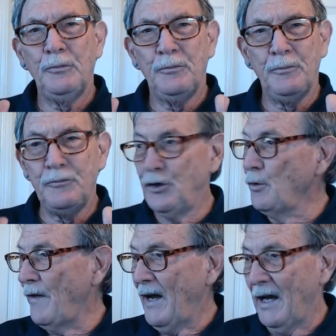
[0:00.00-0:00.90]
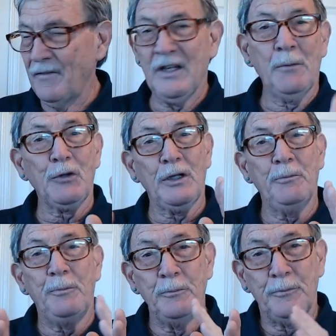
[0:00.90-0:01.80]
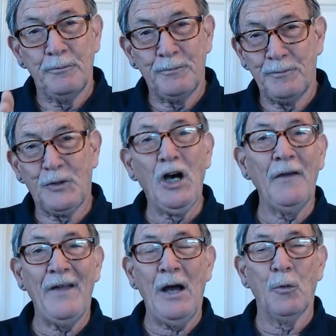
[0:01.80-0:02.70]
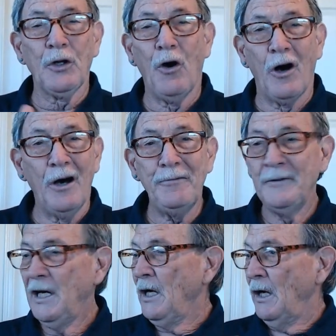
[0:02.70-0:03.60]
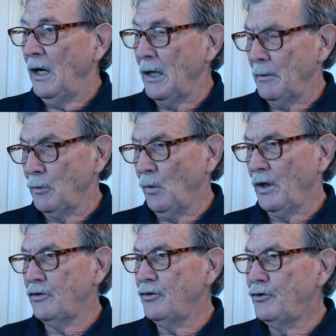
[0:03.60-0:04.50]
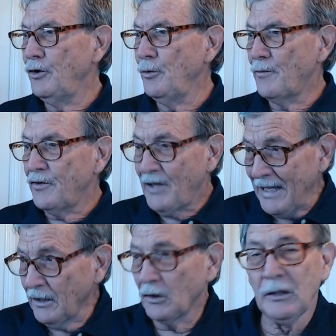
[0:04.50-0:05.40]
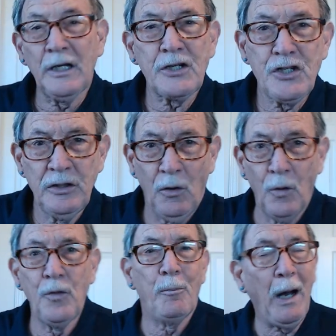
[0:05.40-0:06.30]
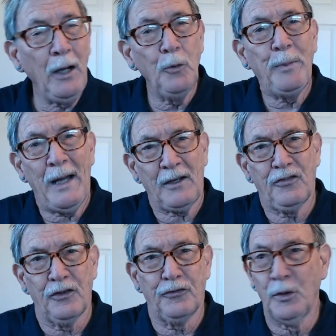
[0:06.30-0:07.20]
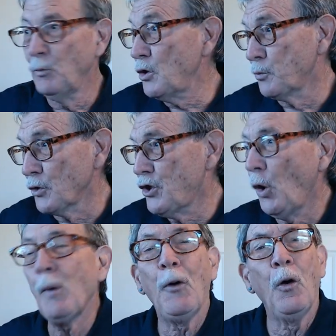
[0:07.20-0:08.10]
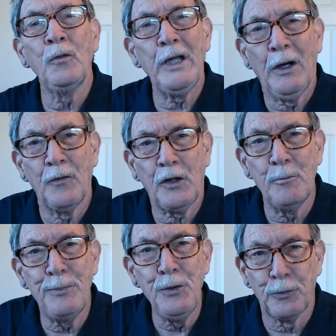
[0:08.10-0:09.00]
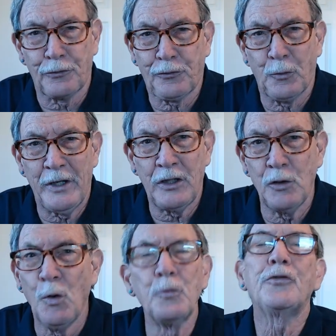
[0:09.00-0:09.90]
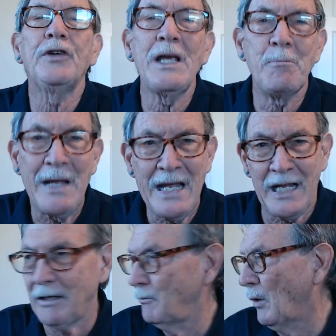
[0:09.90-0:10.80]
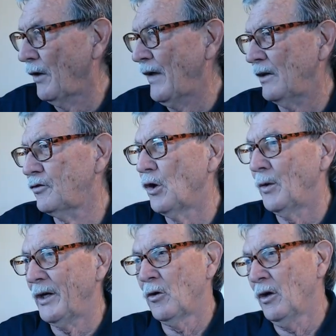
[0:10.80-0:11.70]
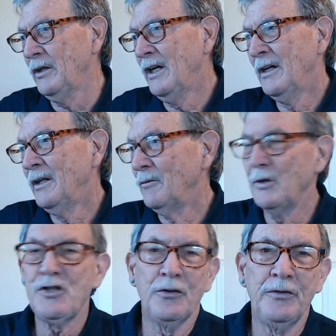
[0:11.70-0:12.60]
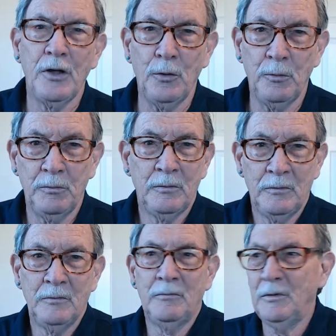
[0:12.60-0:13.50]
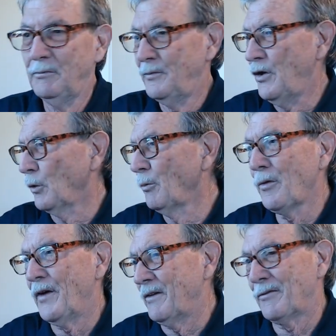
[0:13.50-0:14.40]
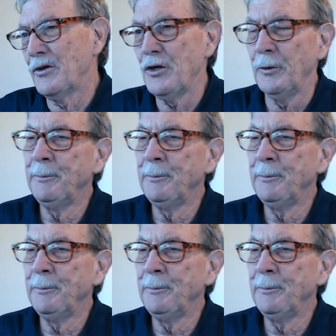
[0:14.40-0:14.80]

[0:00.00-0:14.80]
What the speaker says: do that. Then I'm going to cut that one off. I'm going to do the data collection on the BioPac system, which will show up only on the computer screen. You won't see me while that's going on, which is no terrible thing for you.